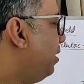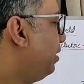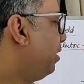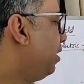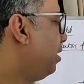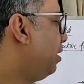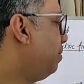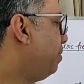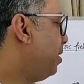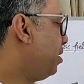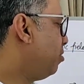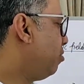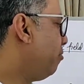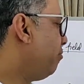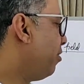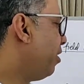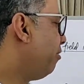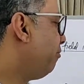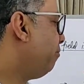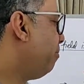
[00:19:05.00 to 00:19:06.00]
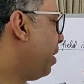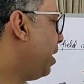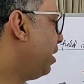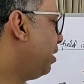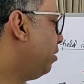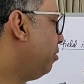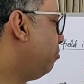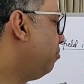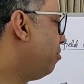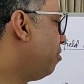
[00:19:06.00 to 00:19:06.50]
is a limit of F by
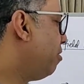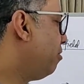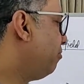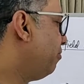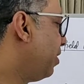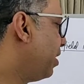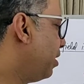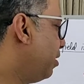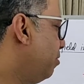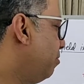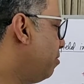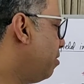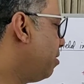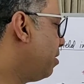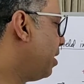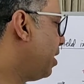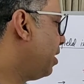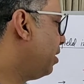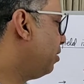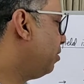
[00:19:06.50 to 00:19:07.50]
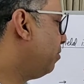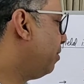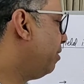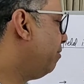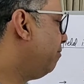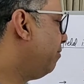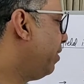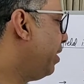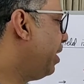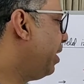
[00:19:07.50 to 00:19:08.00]
Q0 where Q0 tends to
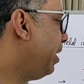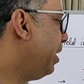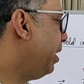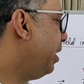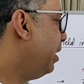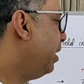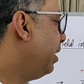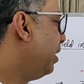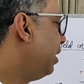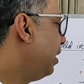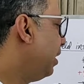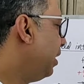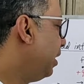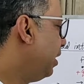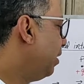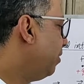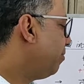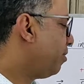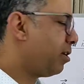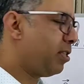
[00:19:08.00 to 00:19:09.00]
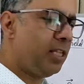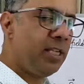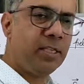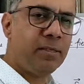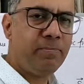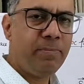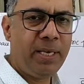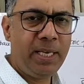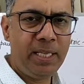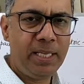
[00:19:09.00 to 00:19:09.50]
infinity. What
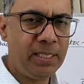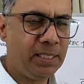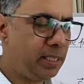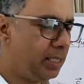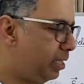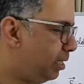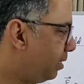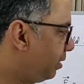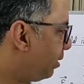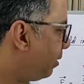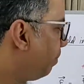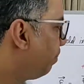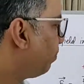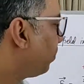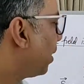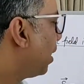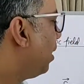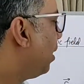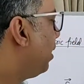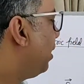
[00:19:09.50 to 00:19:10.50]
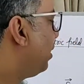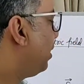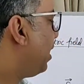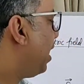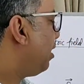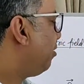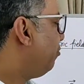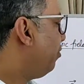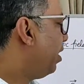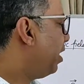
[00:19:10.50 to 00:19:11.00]
this means is
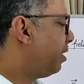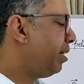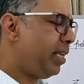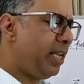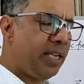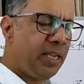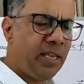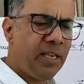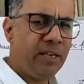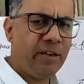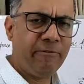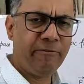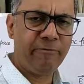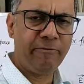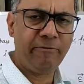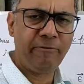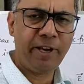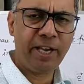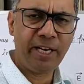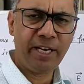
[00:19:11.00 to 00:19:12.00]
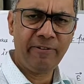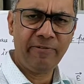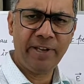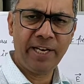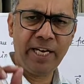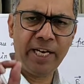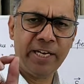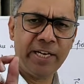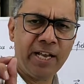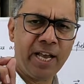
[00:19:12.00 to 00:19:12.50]
that we are taking a very,
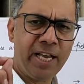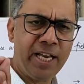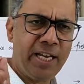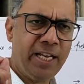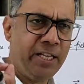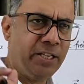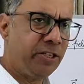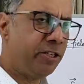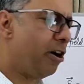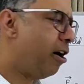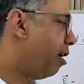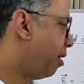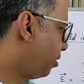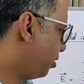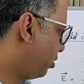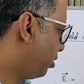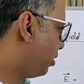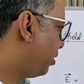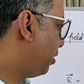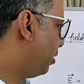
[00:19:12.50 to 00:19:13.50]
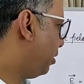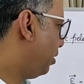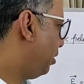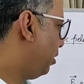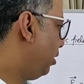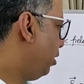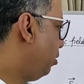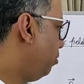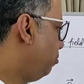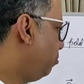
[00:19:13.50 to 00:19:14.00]
very tiny charge
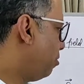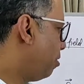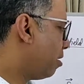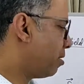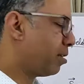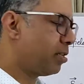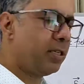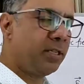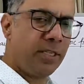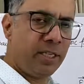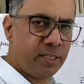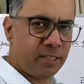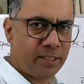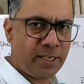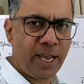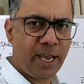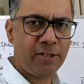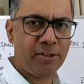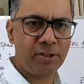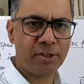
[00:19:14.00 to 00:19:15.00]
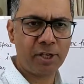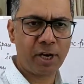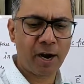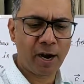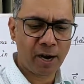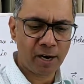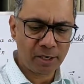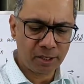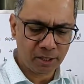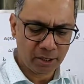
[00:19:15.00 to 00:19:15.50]
Q0. This test
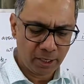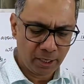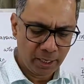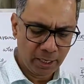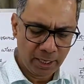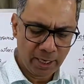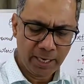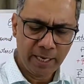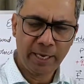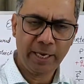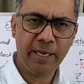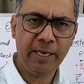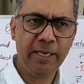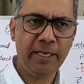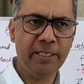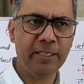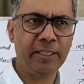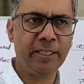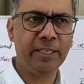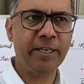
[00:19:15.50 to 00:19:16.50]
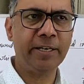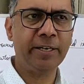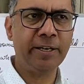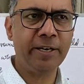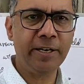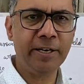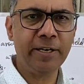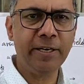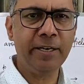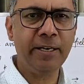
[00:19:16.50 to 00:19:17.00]
charge is
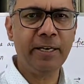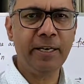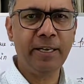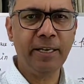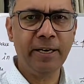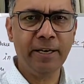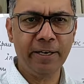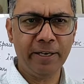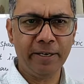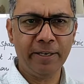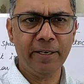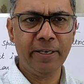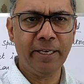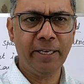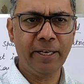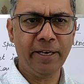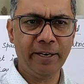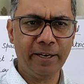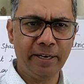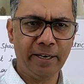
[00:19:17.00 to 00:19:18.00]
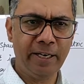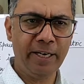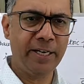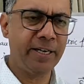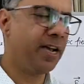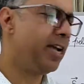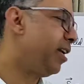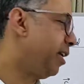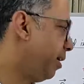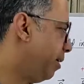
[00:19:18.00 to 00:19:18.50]
really, really, really
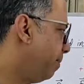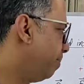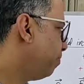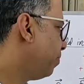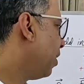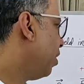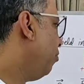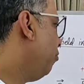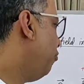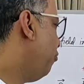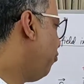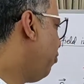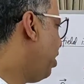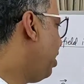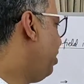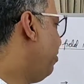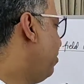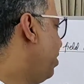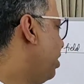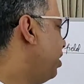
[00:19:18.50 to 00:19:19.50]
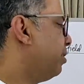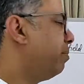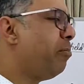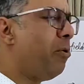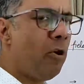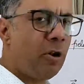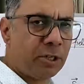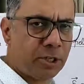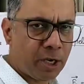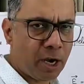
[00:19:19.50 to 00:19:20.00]
tiny, very, very
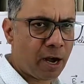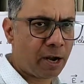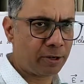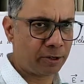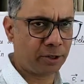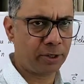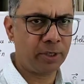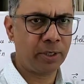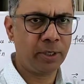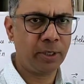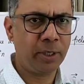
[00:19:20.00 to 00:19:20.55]
small charge.